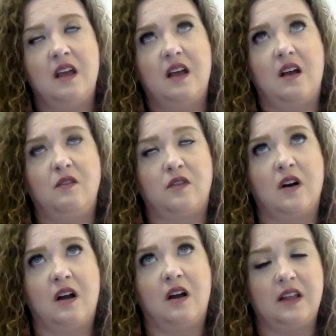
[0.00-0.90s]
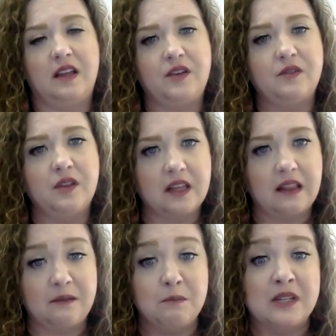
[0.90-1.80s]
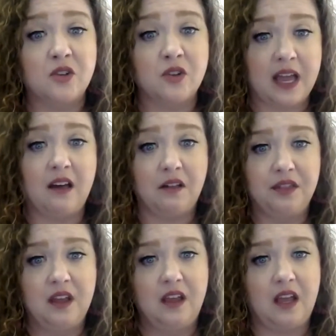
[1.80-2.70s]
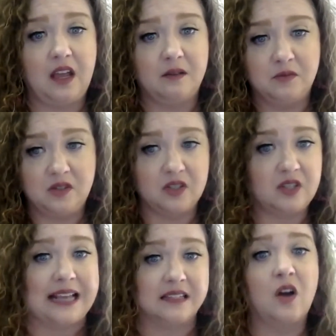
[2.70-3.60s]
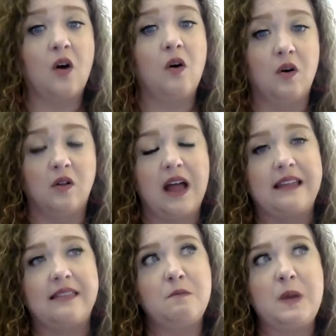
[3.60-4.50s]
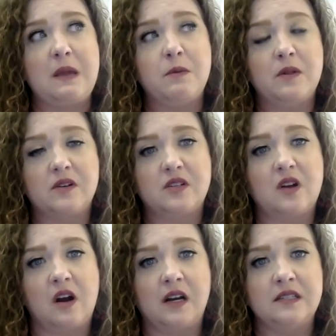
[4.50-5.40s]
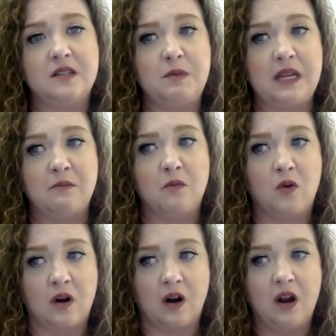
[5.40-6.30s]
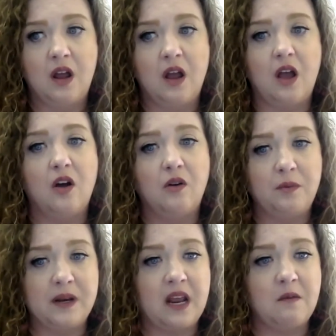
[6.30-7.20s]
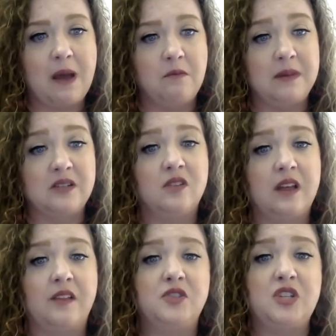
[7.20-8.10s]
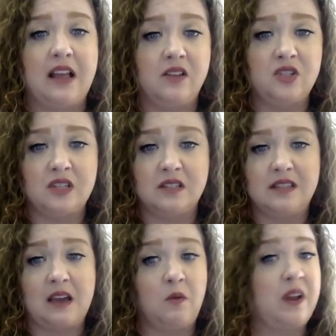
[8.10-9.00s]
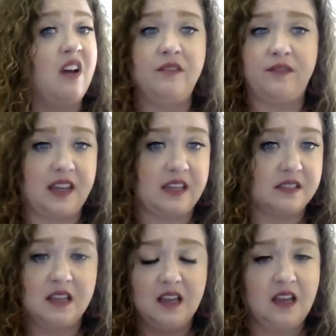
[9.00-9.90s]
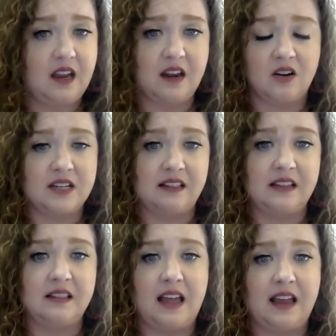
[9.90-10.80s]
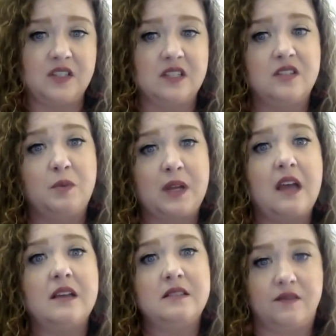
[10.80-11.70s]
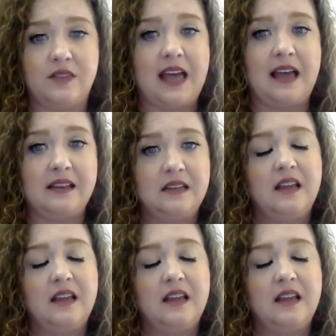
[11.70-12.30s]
overall, if you look at like mental health, just as a whole, I think people are starting to be more open about mental health challenges that we all face in our daily lives. And so because of that,